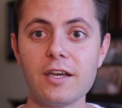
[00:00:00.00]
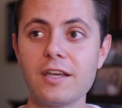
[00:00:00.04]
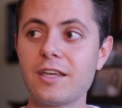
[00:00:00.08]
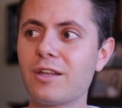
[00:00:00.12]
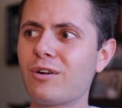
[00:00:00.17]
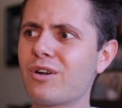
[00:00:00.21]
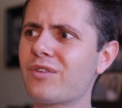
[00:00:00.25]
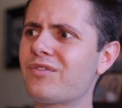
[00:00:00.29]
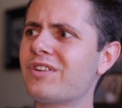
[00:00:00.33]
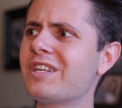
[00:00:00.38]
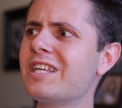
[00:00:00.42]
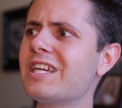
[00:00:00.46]

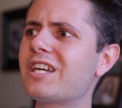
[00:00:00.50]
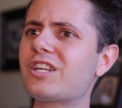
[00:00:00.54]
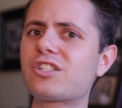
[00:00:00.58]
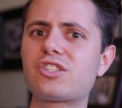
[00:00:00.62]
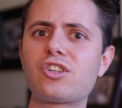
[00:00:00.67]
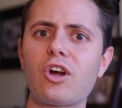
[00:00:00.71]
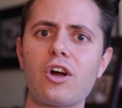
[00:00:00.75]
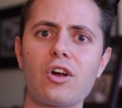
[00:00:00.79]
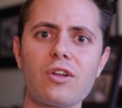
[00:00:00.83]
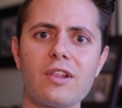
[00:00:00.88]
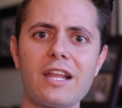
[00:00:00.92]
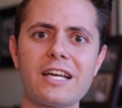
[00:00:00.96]
You don't even need
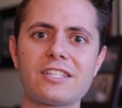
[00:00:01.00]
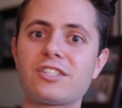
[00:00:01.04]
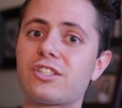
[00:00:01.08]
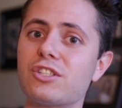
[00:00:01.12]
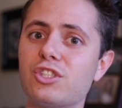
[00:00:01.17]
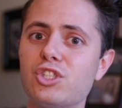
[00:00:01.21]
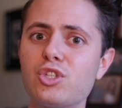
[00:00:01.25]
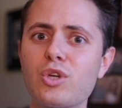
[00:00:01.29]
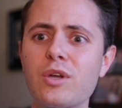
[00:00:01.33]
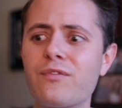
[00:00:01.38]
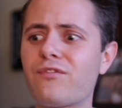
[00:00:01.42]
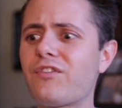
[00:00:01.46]
guitar
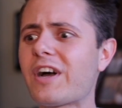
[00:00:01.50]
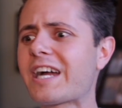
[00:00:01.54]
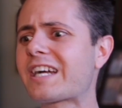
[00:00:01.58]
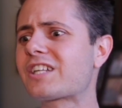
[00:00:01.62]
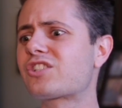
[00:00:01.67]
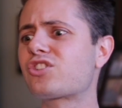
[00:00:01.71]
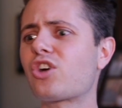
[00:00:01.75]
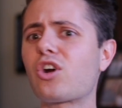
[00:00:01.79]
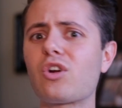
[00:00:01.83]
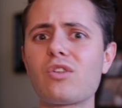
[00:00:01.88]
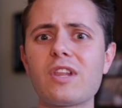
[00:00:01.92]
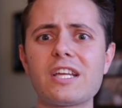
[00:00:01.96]
lessons. You can find
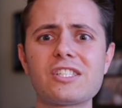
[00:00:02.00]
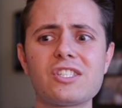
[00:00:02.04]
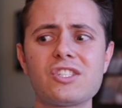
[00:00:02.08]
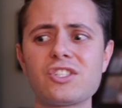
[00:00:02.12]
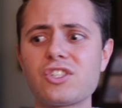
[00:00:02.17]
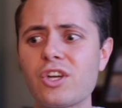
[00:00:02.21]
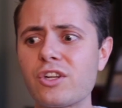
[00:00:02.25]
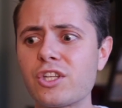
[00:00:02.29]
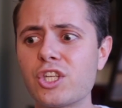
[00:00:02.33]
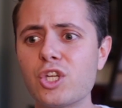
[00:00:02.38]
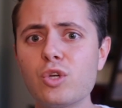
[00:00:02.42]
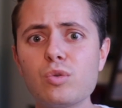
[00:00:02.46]
guitar
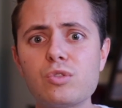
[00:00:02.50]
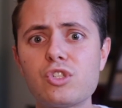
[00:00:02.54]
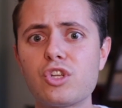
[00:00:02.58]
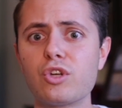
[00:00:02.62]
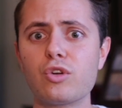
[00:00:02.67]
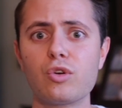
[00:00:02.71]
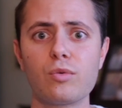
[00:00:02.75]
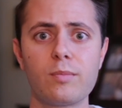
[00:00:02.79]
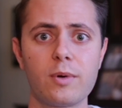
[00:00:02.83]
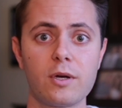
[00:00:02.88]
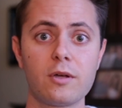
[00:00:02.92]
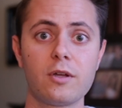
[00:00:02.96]
lessons on
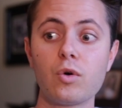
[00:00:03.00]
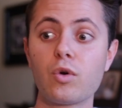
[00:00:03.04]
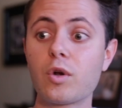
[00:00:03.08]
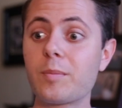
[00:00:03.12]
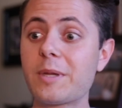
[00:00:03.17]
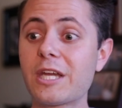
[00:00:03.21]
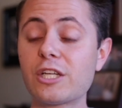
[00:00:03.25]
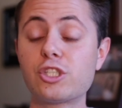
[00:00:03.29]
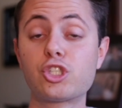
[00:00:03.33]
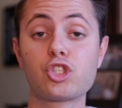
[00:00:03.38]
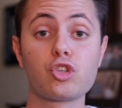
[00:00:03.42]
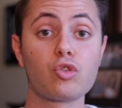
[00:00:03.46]
YouTube. You want
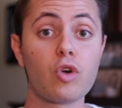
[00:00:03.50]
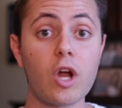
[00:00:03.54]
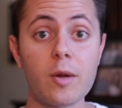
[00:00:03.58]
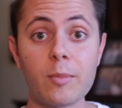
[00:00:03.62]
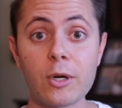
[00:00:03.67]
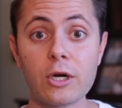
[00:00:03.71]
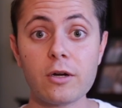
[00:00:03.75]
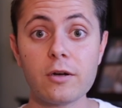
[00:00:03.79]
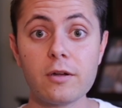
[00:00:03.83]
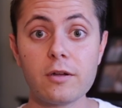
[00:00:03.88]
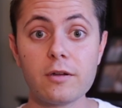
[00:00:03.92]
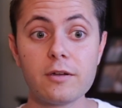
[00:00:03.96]
to be a
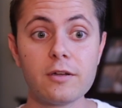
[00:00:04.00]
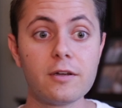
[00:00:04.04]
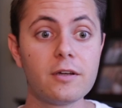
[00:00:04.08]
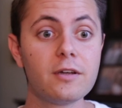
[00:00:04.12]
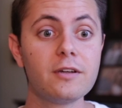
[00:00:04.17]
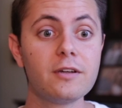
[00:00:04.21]
drummer?